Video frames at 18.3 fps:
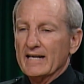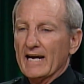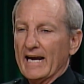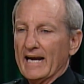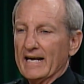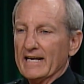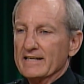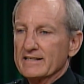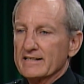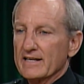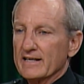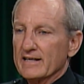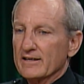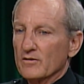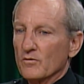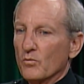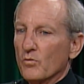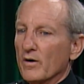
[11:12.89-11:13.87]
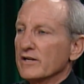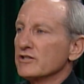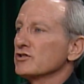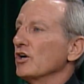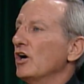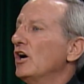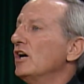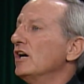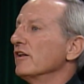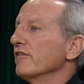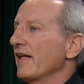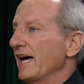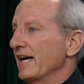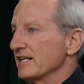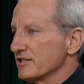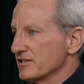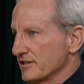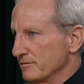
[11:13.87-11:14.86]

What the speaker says: And once all that is